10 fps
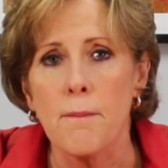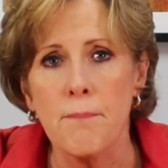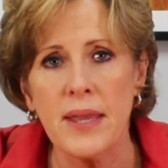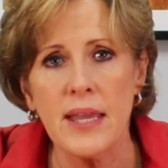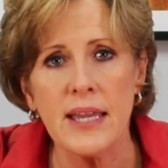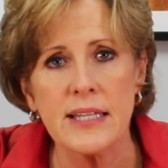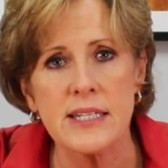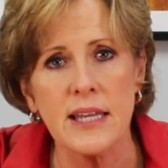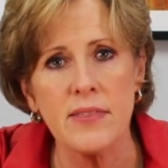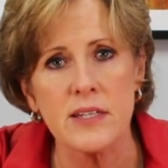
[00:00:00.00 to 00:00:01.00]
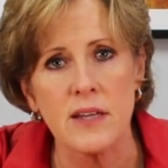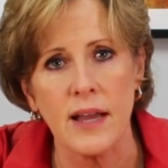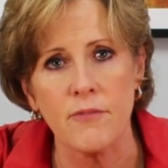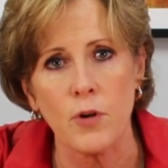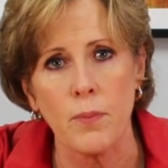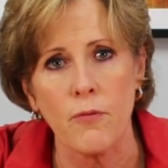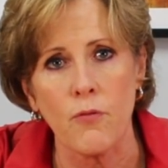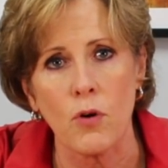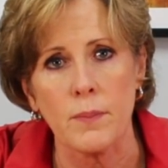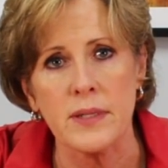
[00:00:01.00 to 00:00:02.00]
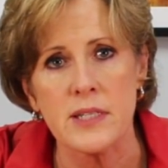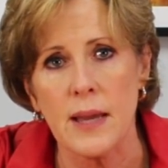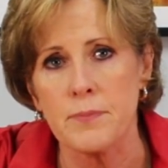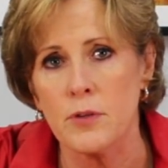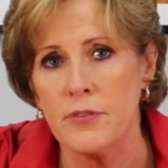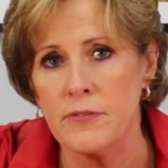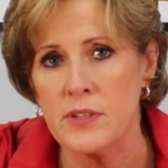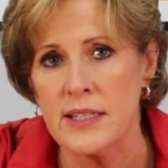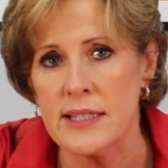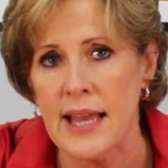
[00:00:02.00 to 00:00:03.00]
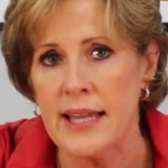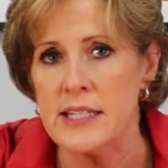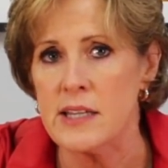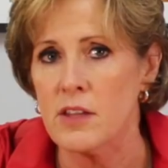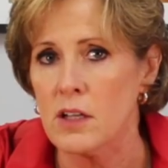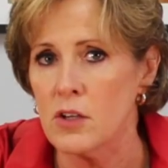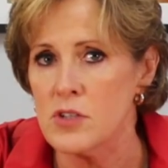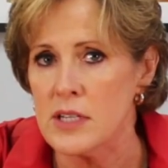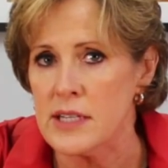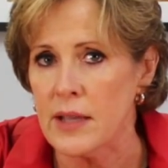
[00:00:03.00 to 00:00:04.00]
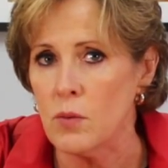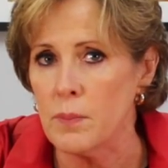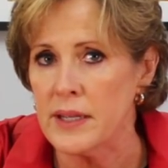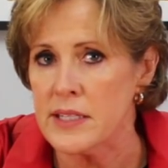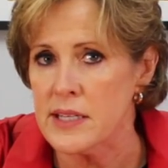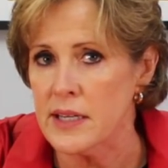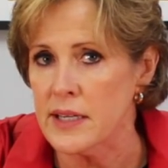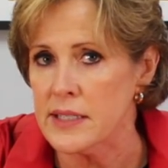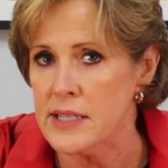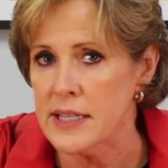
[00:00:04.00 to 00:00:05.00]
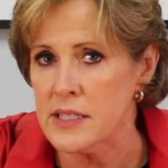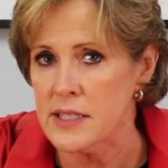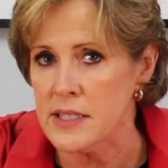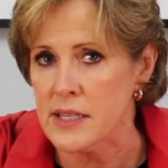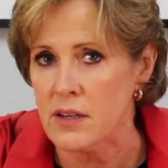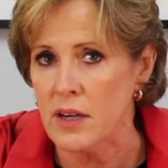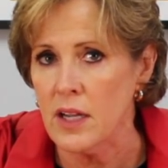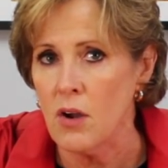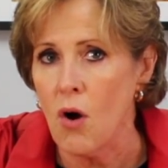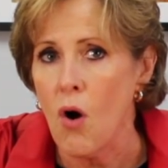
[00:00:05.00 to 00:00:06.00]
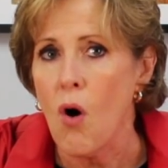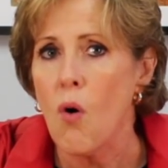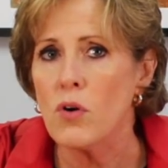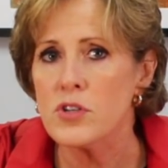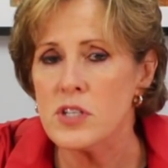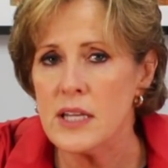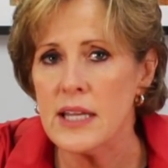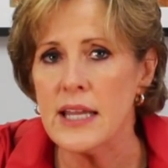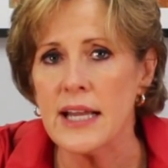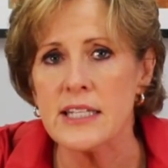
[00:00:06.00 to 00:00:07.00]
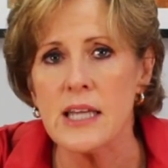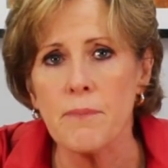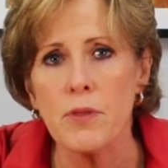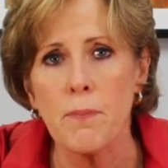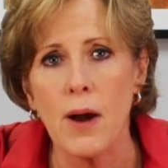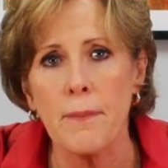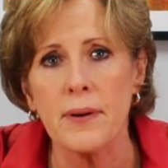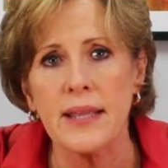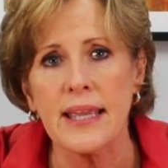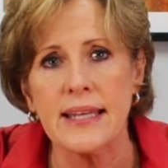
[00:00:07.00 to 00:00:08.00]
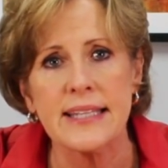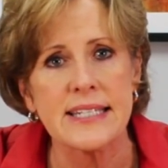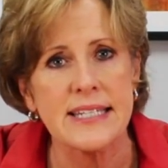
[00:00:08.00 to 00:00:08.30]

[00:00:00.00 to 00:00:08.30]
B, extend the time for performance up to 15 days and the closing date will be extended as necessary, or C, accept the property in its